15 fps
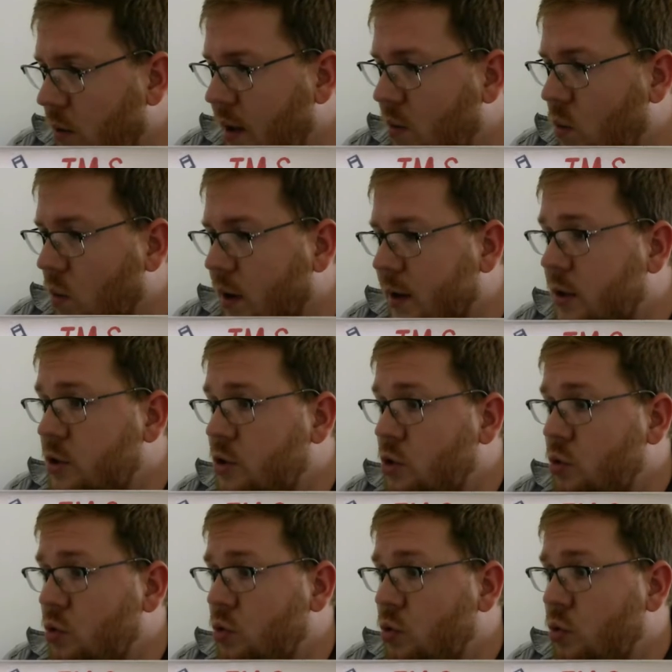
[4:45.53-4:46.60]
Okay, we're going to
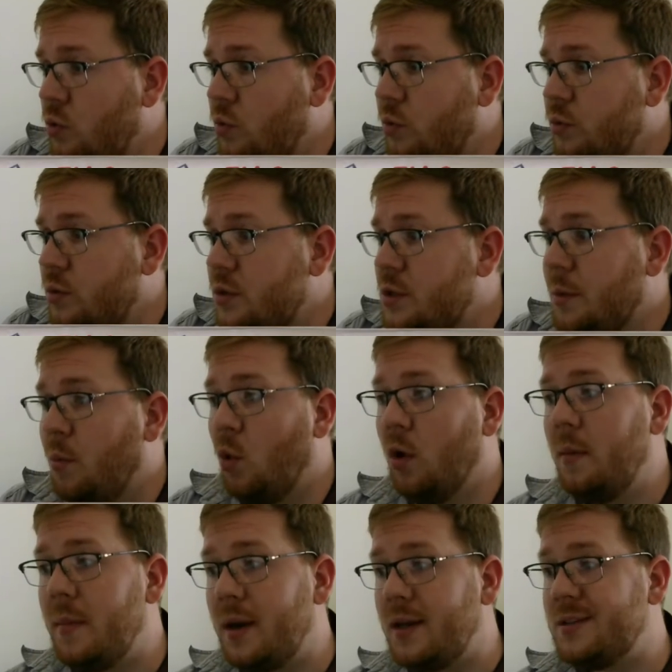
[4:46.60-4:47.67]
do some
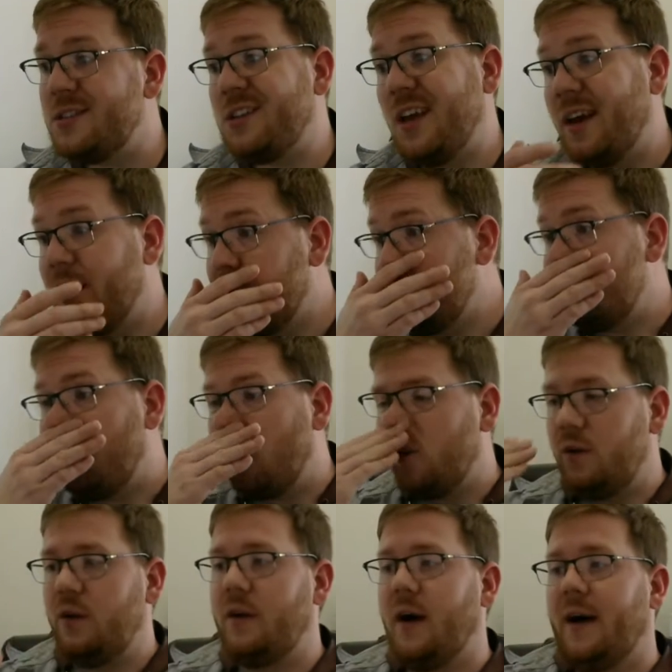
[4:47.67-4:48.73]
more mini scales
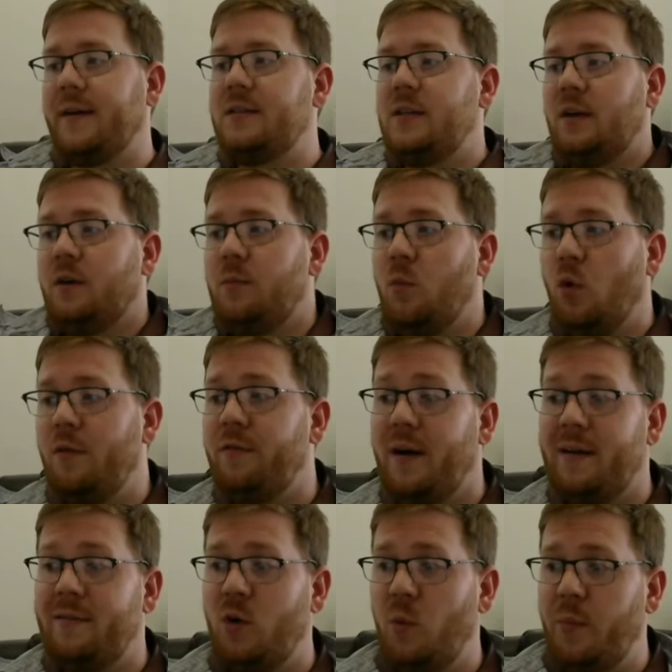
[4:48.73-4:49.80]
for you guys here, more
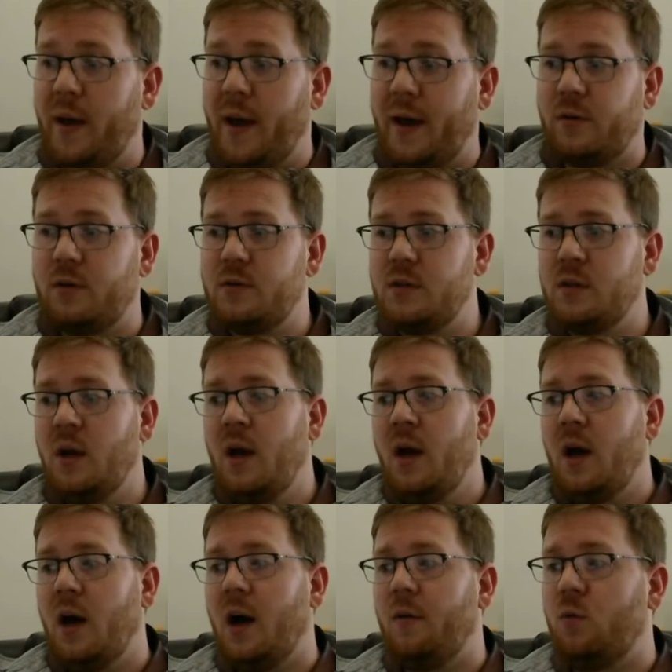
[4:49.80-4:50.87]
5-note patterns.
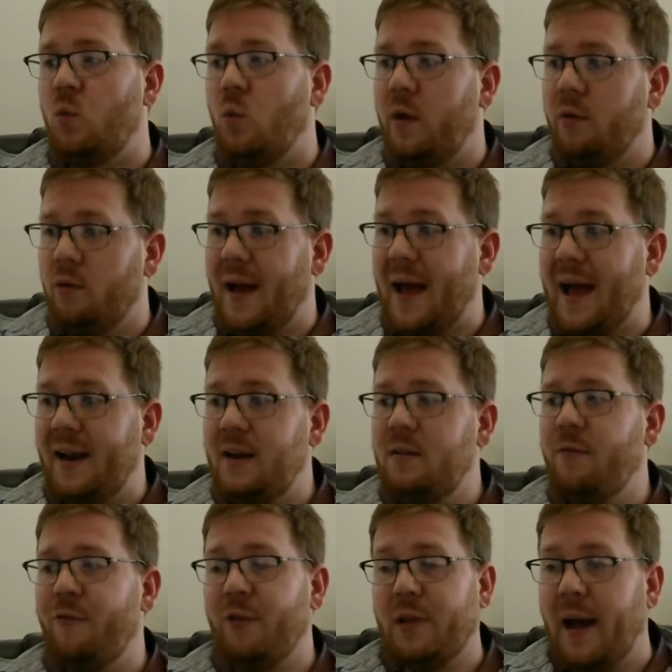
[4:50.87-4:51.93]
When we were
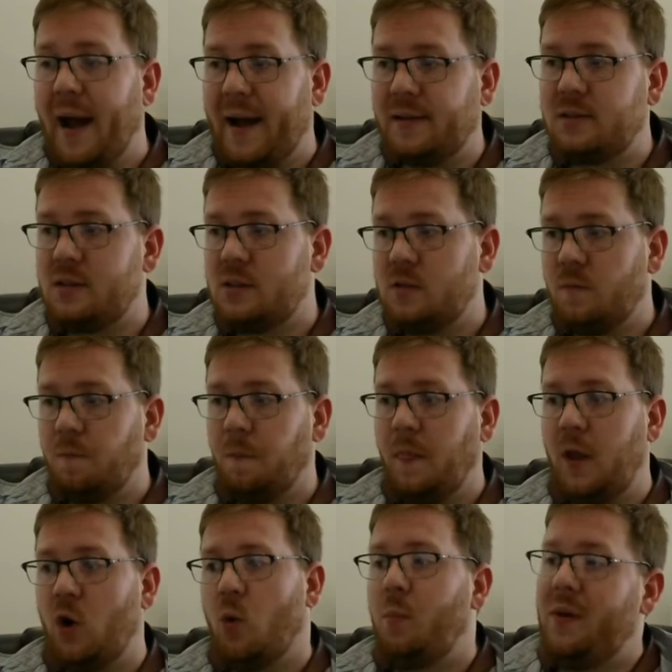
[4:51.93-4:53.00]
adding flats,
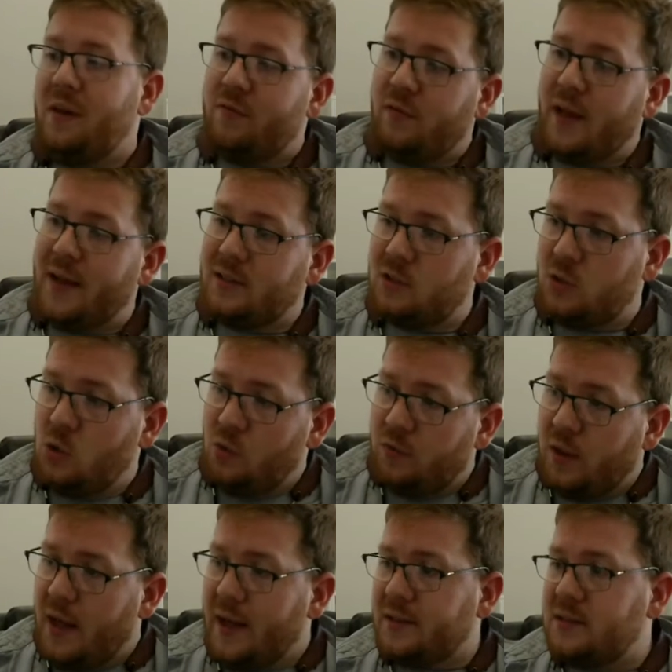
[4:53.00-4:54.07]
you know, B flats,
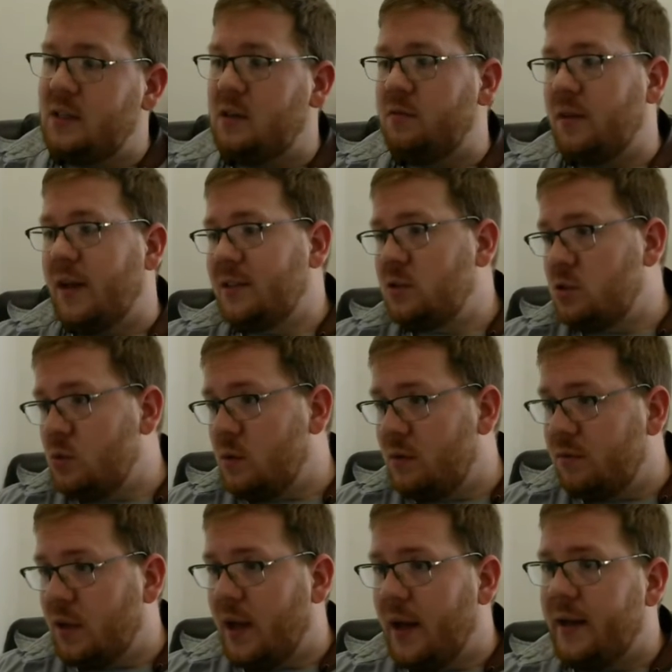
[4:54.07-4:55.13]
2 flats, E flats,
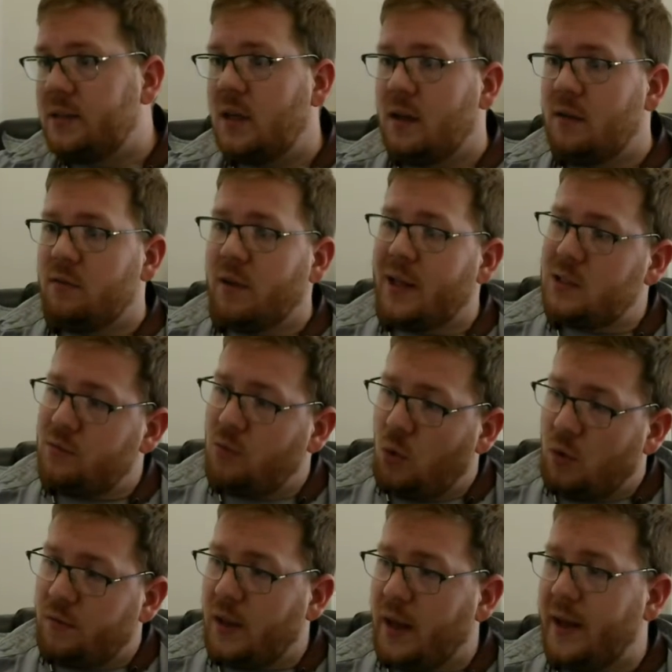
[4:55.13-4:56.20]
3 flats, A flats,
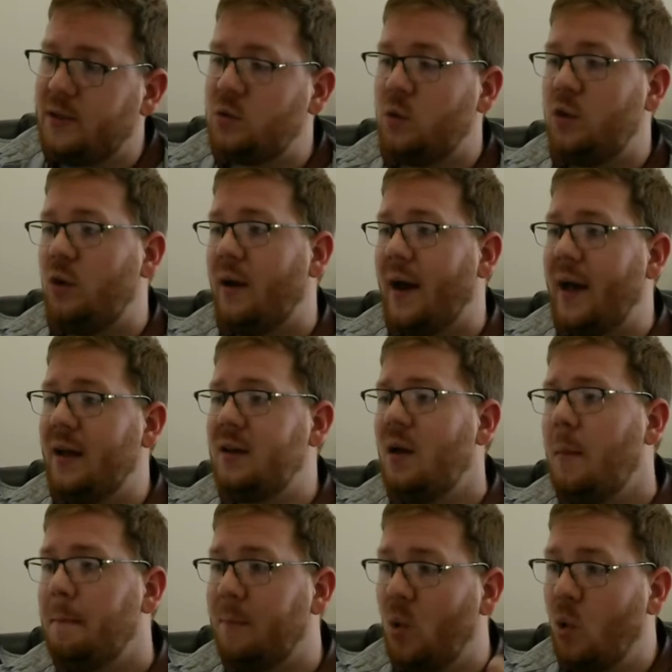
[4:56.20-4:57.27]
4 flats, when you
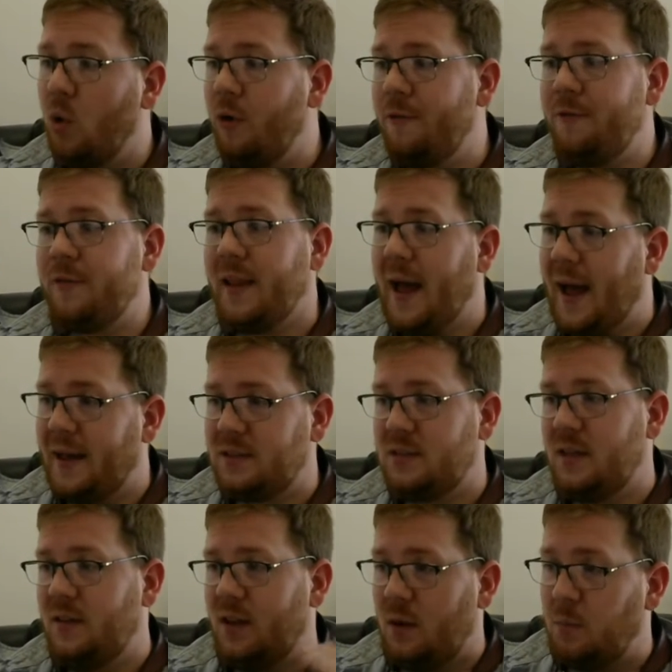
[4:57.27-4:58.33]
add more
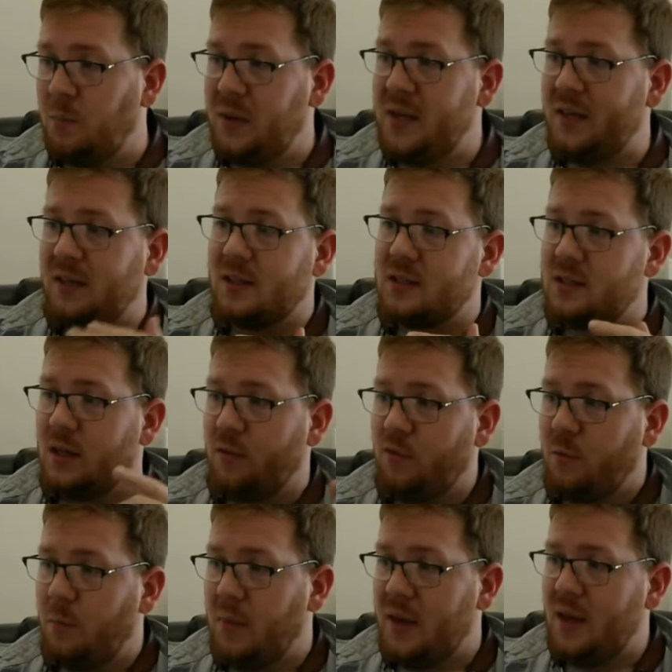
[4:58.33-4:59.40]
flats in that Beatgesif,